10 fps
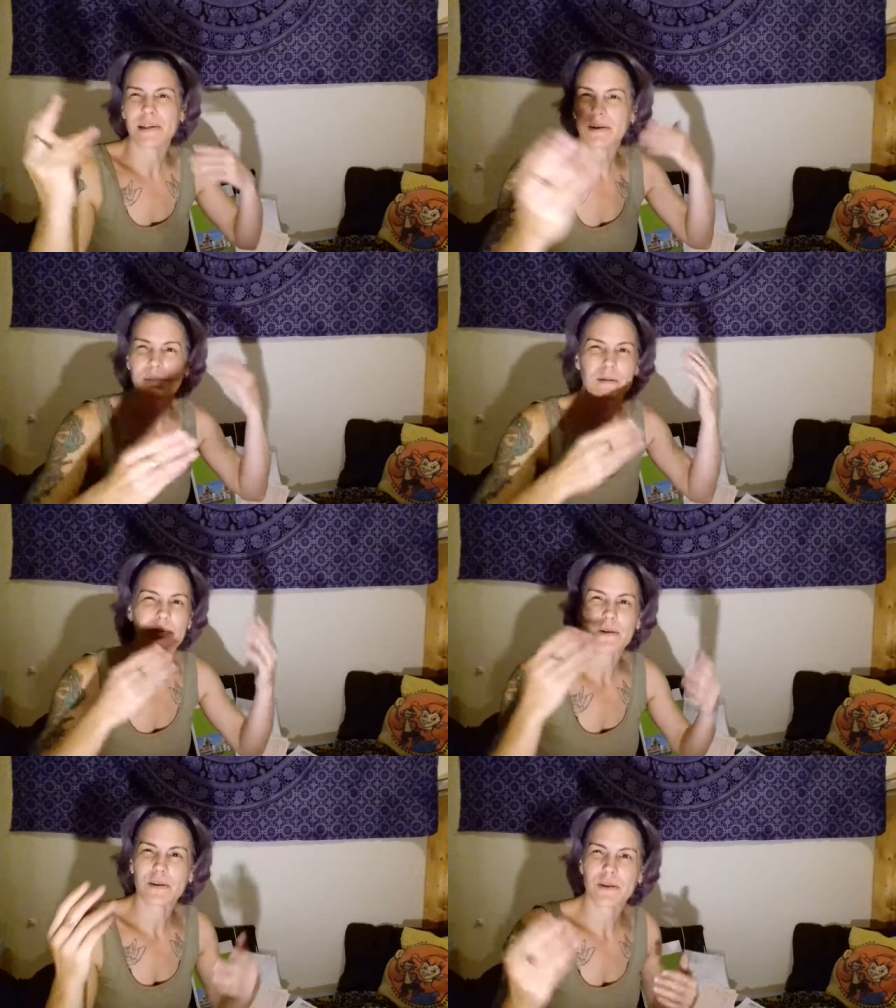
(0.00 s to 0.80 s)
I talk about
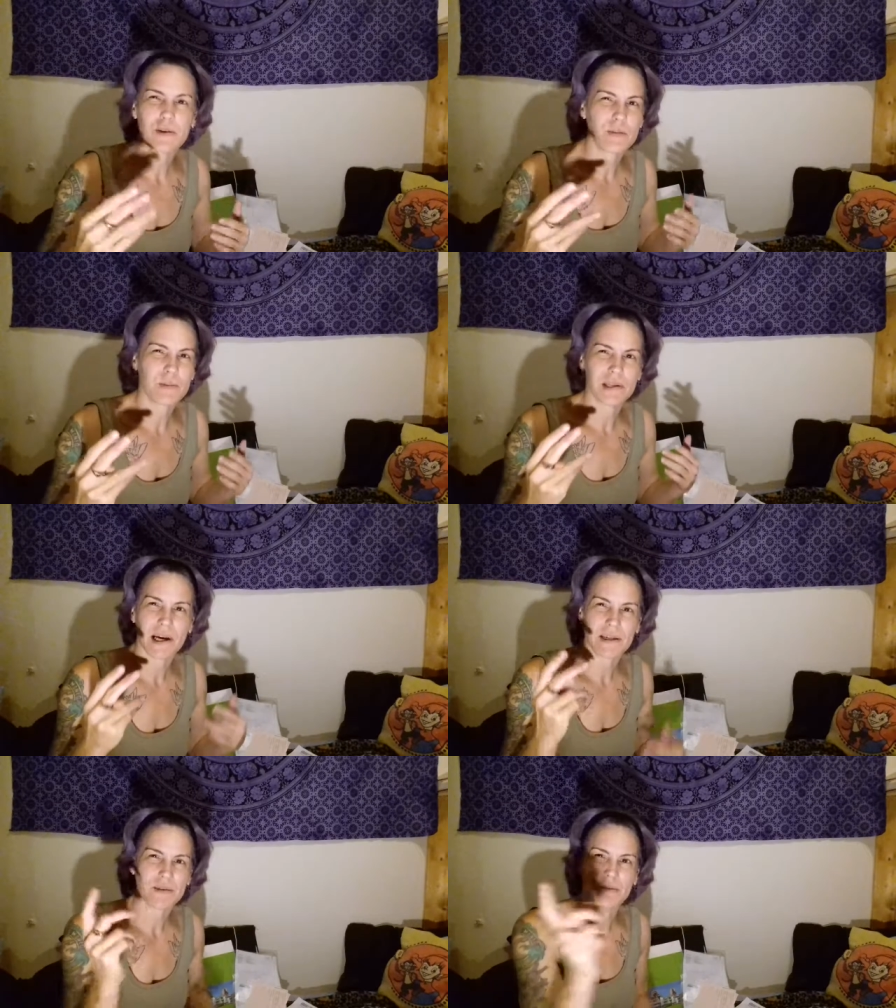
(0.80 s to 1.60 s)
vertigo, but
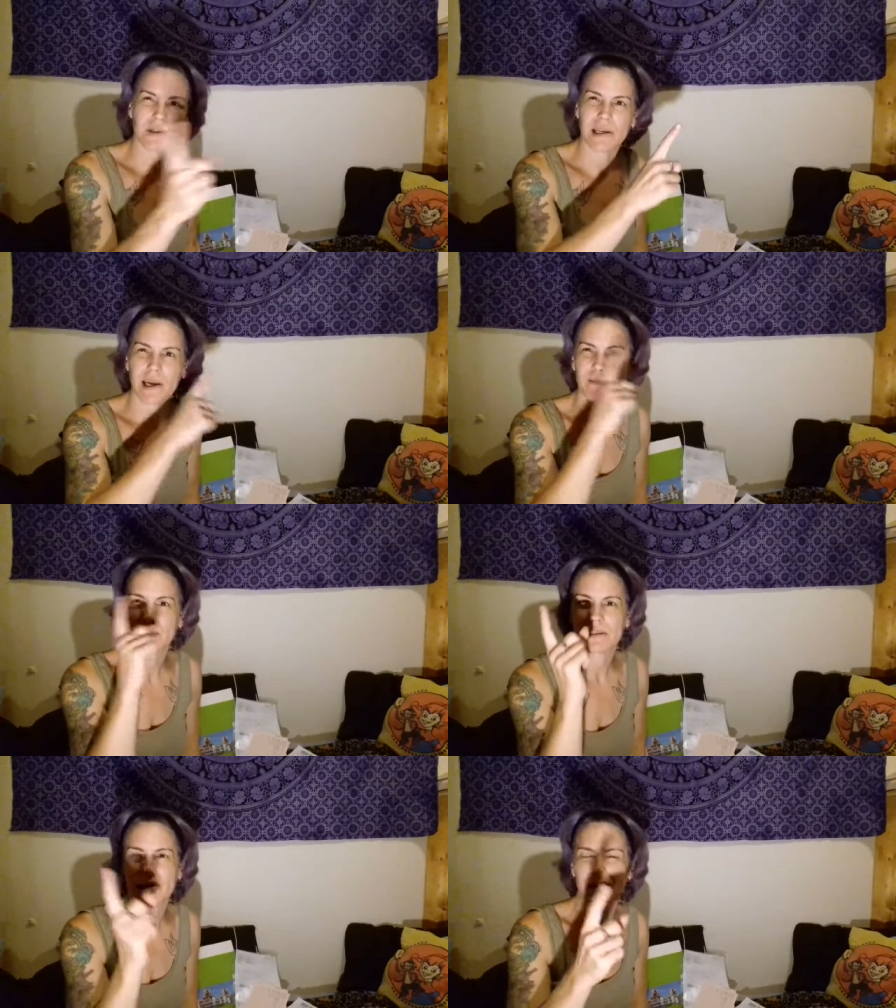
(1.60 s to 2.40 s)
I don't really have
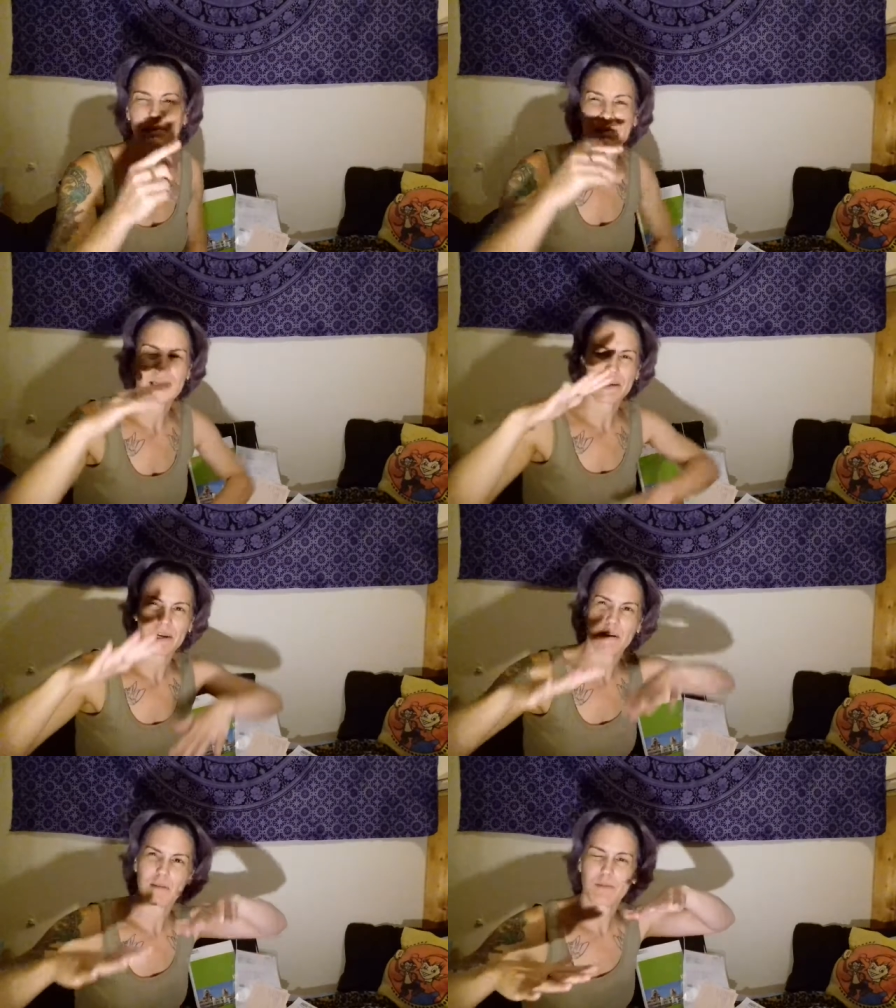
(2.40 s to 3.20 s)
this like spinning.
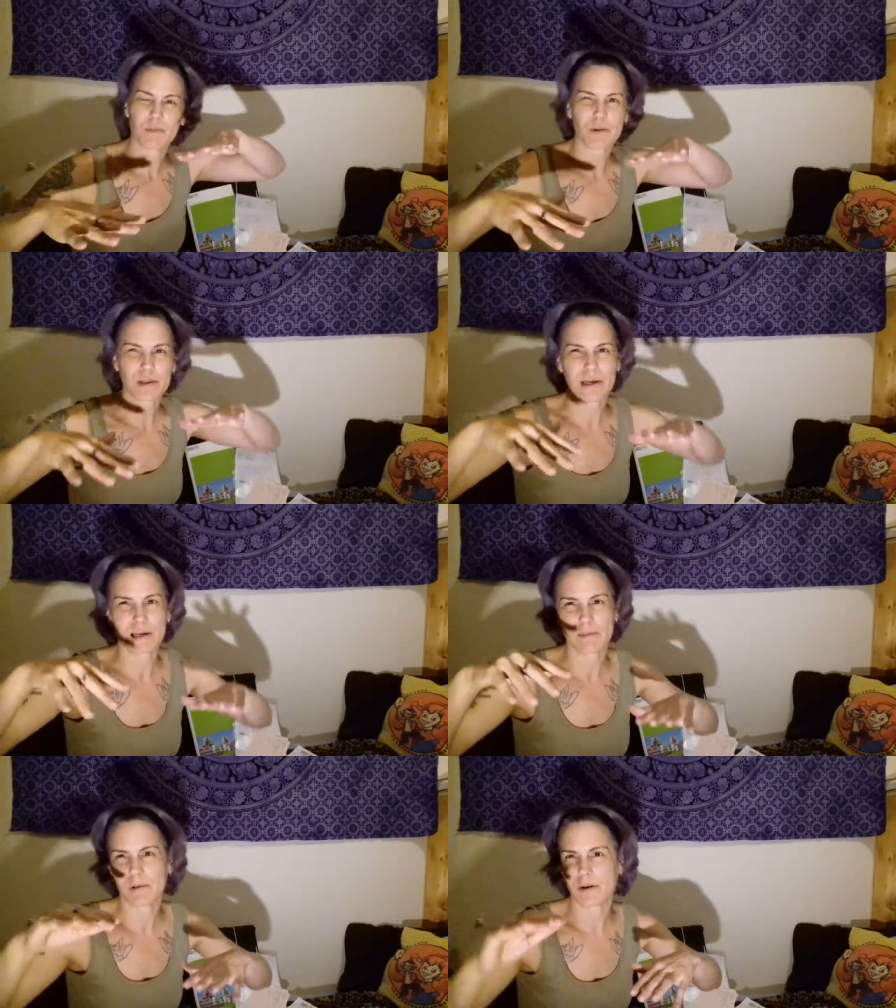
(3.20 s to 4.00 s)
I have more like
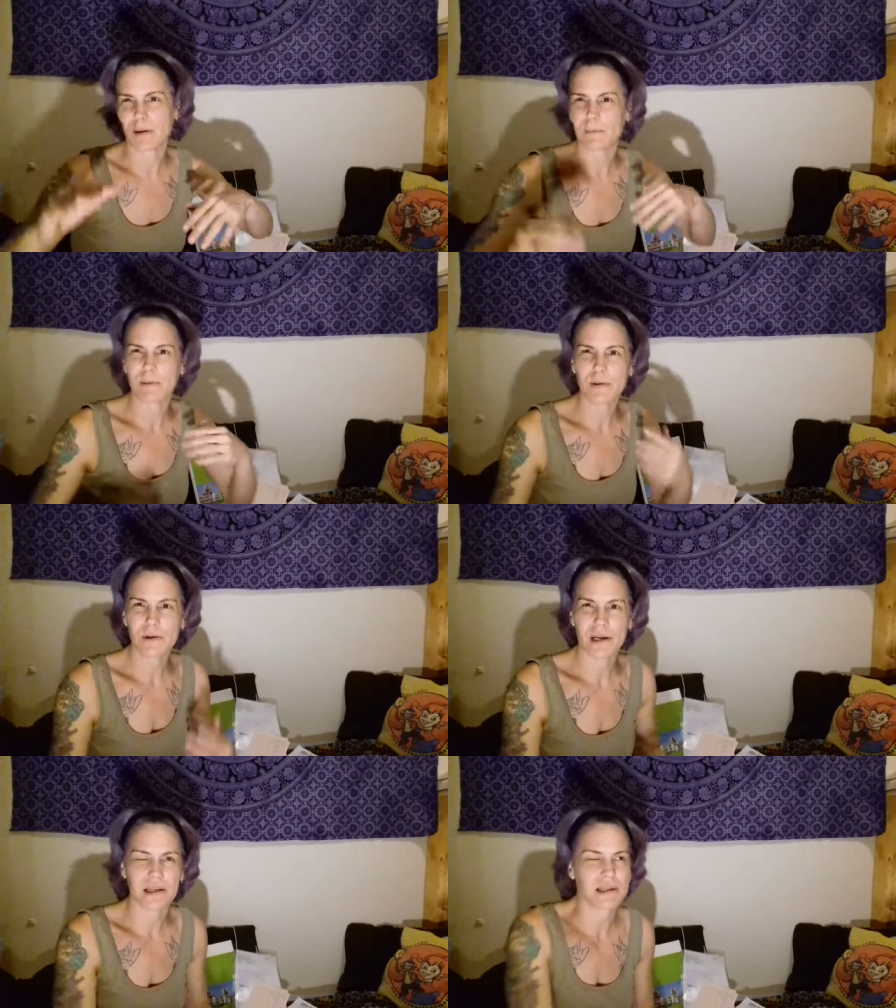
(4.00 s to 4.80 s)
I'm on a
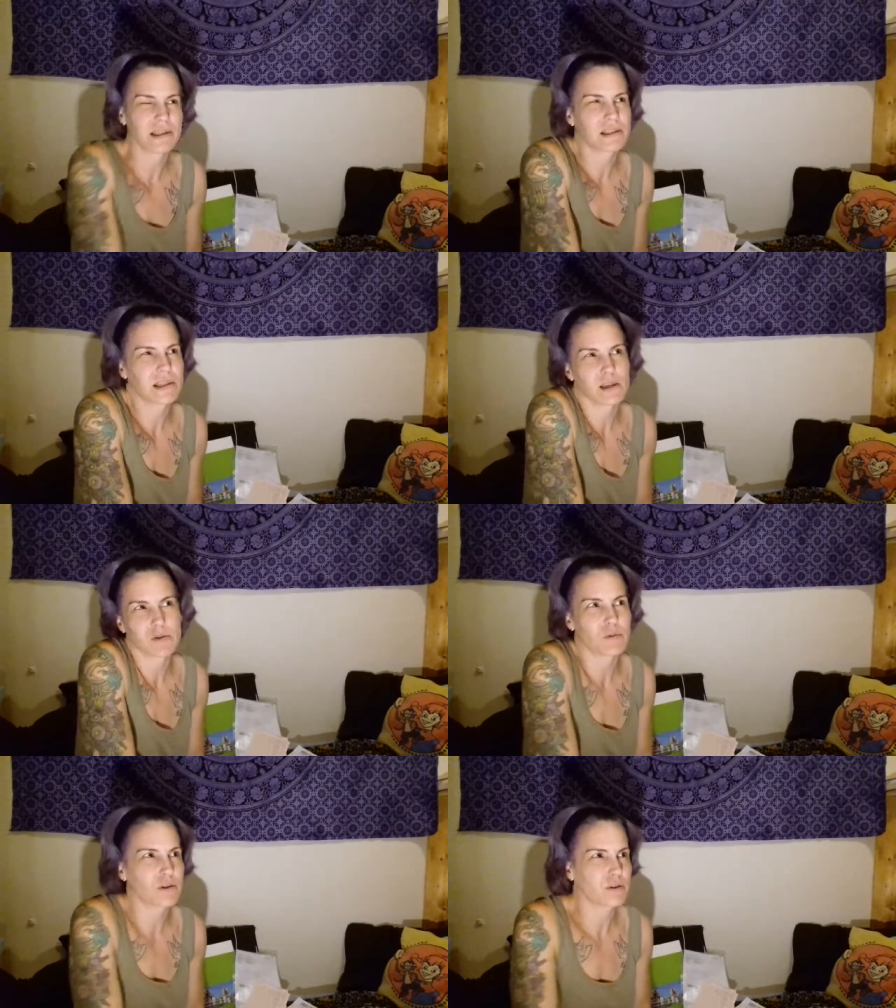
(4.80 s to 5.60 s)
boat, and it
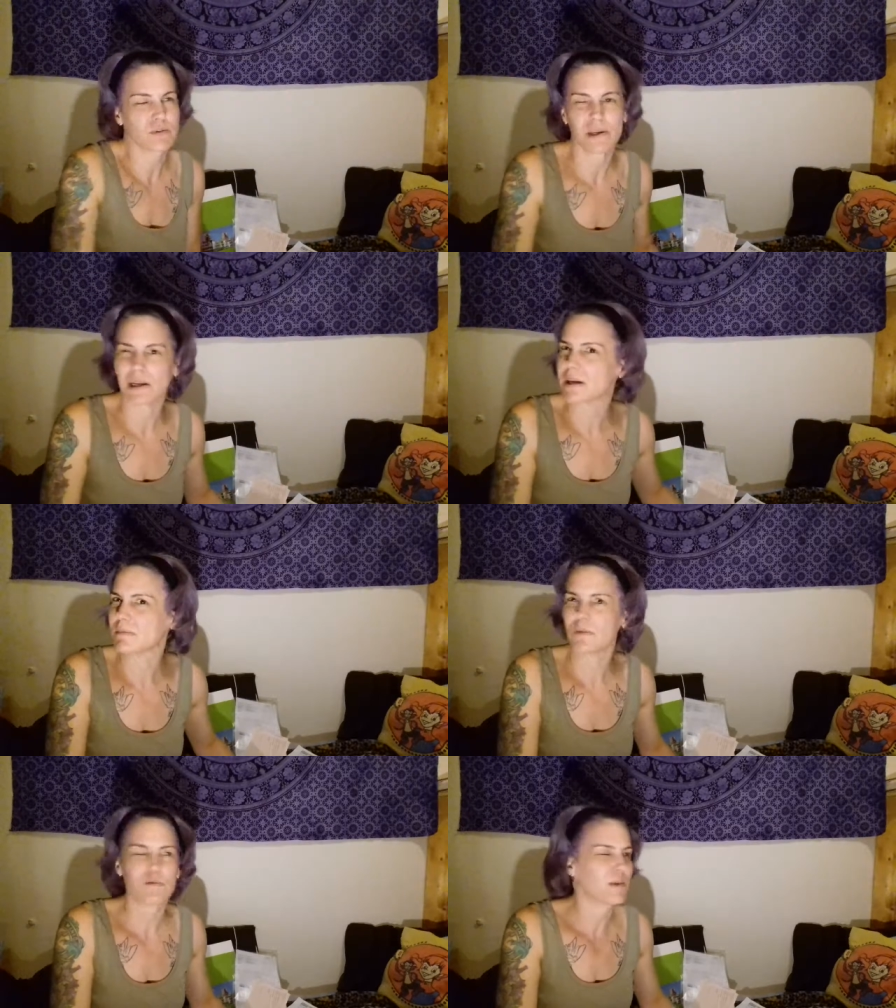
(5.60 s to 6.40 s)
gets worse when I
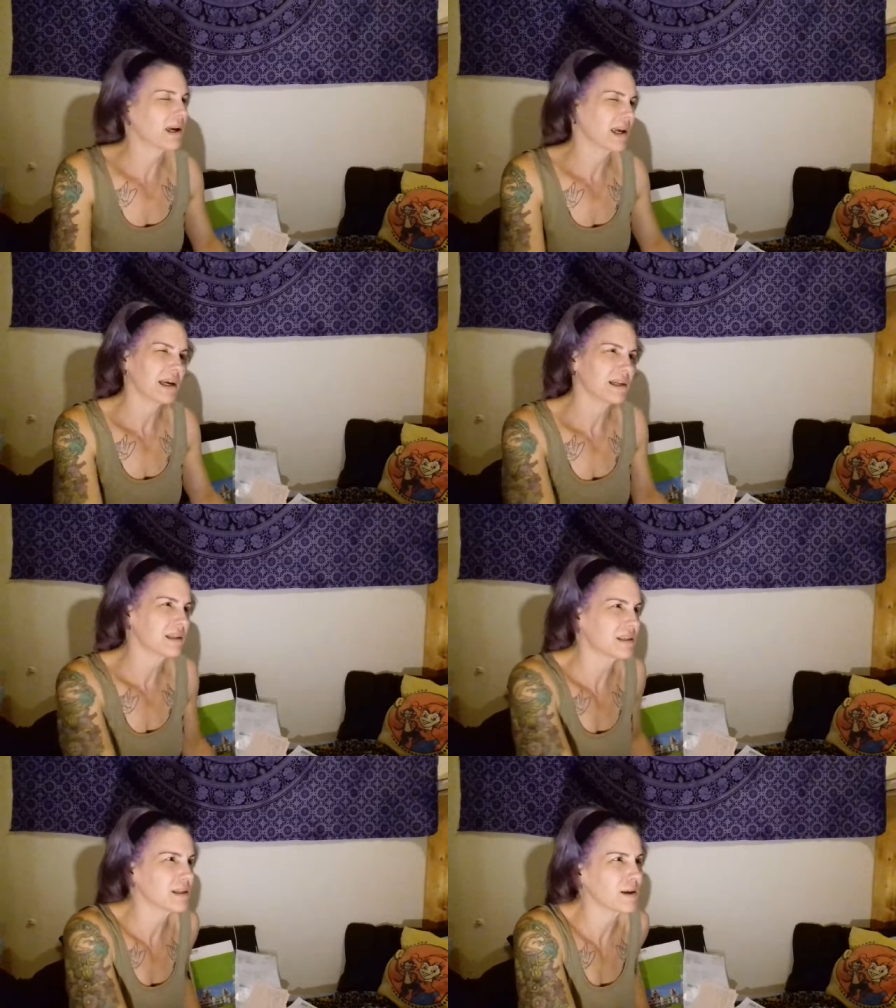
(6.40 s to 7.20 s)
move my head
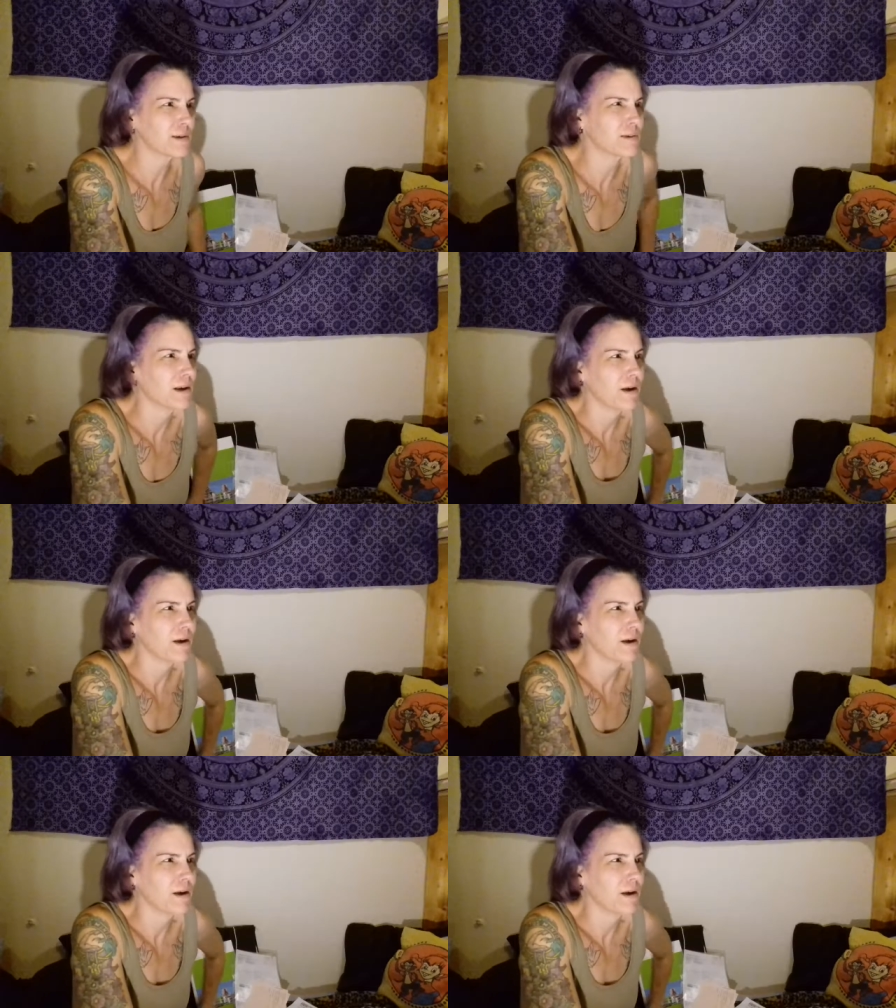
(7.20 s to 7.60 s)
and stuff.